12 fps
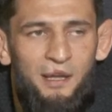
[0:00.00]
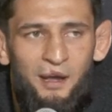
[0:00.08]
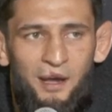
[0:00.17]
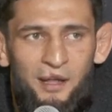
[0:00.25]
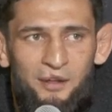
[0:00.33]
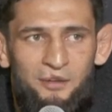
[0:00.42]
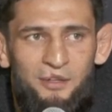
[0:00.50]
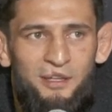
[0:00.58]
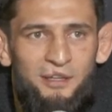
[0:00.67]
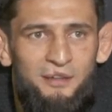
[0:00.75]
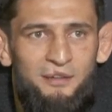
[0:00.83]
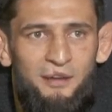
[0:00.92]
I don't
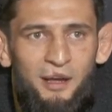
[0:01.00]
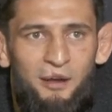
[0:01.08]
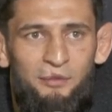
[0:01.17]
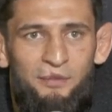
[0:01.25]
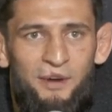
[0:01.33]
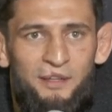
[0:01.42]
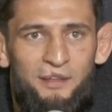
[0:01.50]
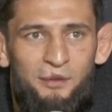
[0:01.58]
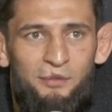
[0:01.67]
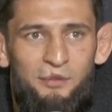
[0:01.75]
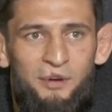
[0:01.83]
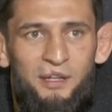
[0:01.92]
care. I'll fight
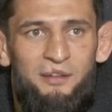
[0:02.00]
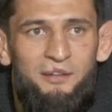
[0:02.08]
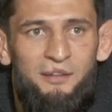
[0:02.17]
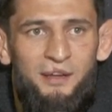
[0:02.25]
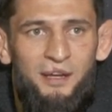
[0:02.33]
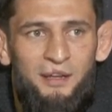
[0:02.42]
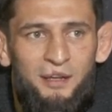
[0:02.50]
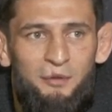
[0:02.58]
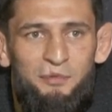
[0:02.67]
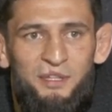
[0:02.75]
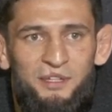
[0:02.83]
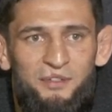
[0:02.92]
everyone. I
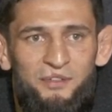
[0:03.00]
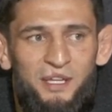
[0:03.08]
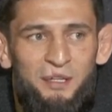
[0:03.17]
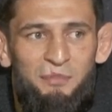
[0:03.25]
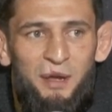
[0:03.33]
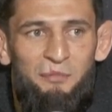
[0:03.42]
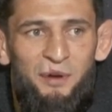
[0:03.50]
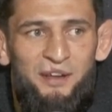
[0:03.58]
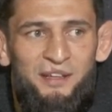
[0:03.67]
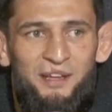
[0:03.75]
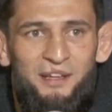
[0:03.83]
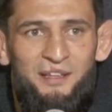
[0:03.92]
come here to take my
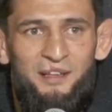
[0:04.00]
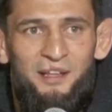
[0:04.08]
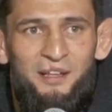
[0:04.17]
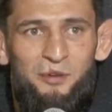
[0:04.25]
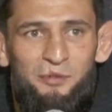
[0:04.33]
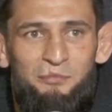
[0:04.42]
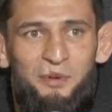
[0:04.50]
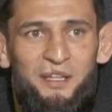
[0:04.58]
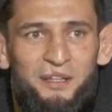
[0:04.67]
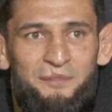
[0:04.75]
money and kill everybody.